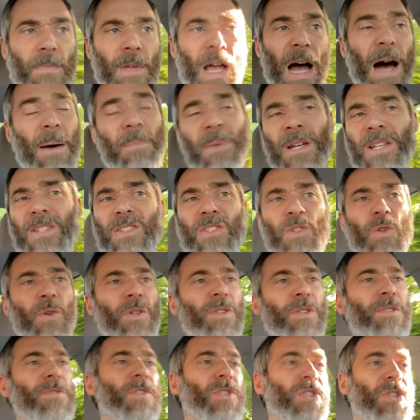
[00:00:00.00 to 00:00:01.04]
I'm gonna
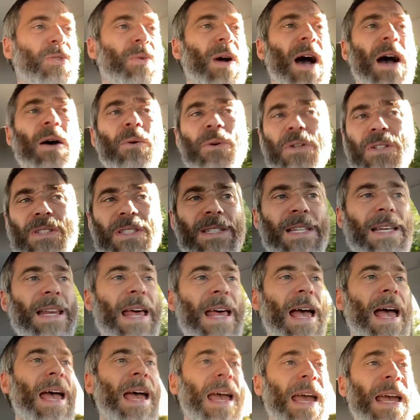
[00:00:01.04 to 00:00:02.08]
source for two hours
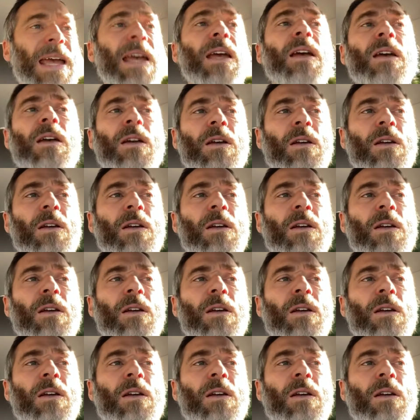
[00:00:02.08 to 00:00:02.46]
today.